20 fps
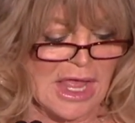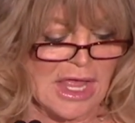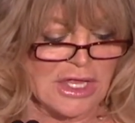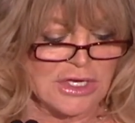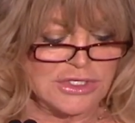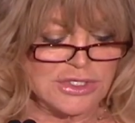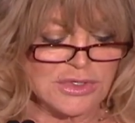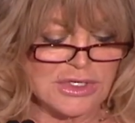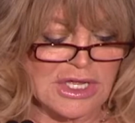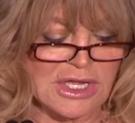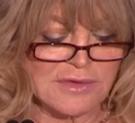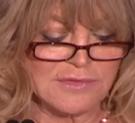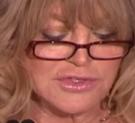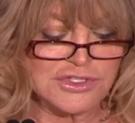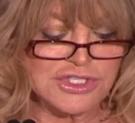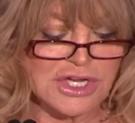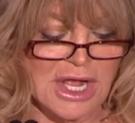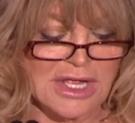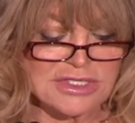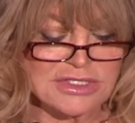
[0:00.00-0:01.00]
To give
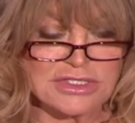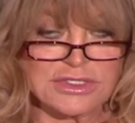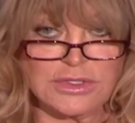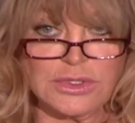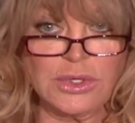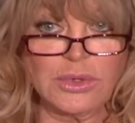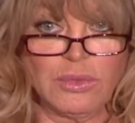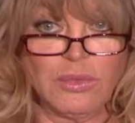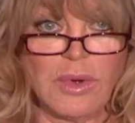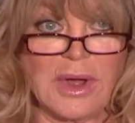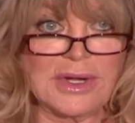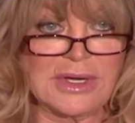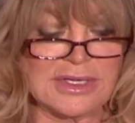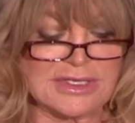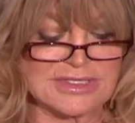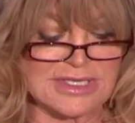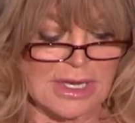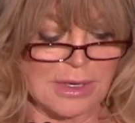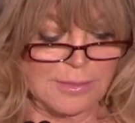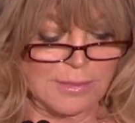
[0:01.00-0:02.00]
just you one
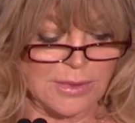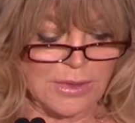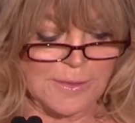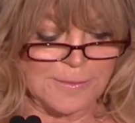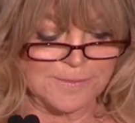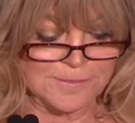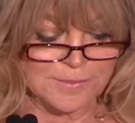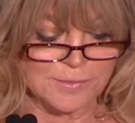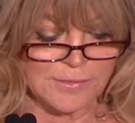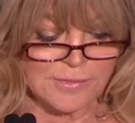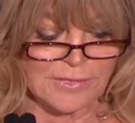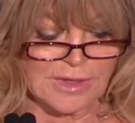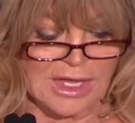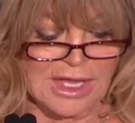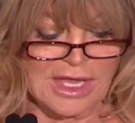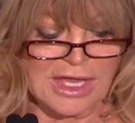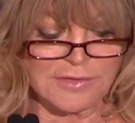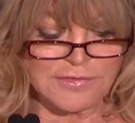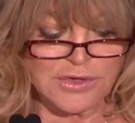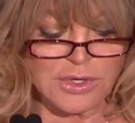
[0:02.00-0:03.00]
example,
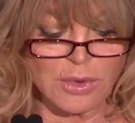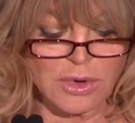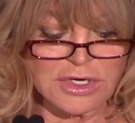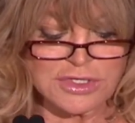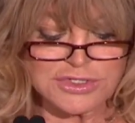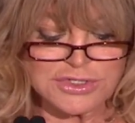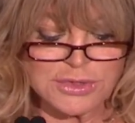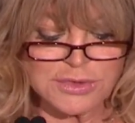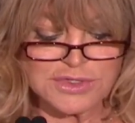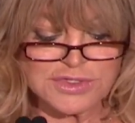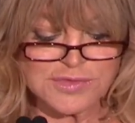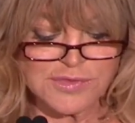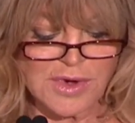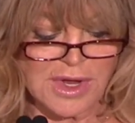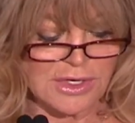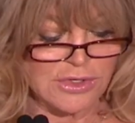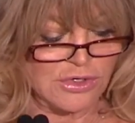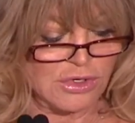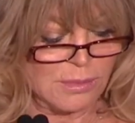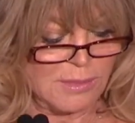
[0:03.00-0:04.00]
if you are Sue's
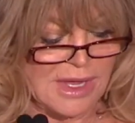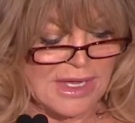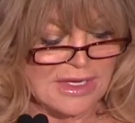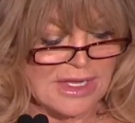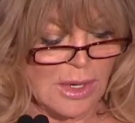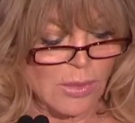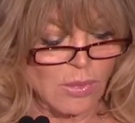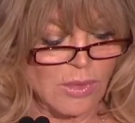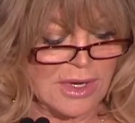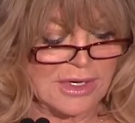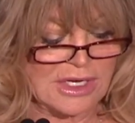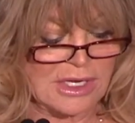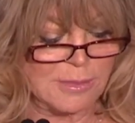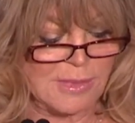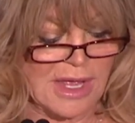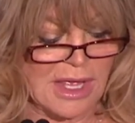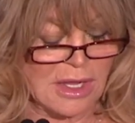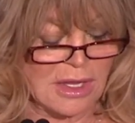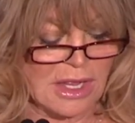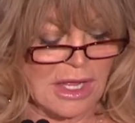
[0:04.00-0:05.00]
friend, you may get one
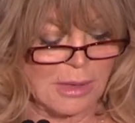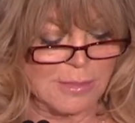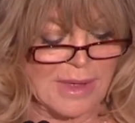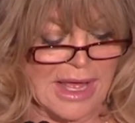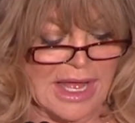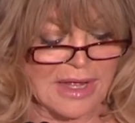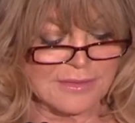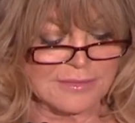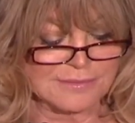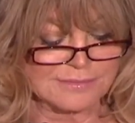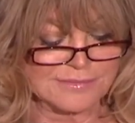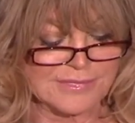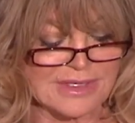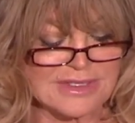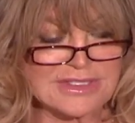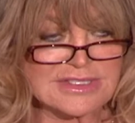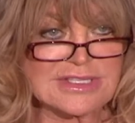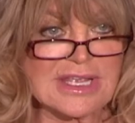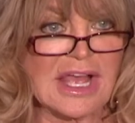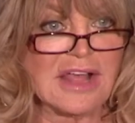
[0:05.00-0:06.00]
email about
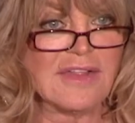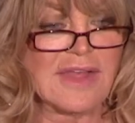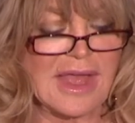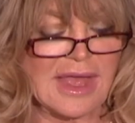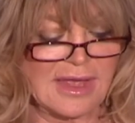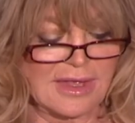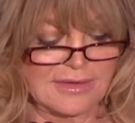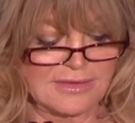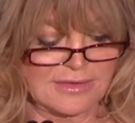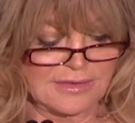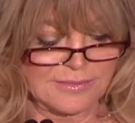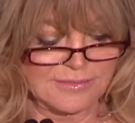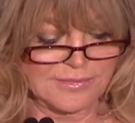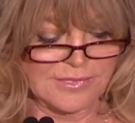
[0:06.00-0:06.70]
Cell Ed,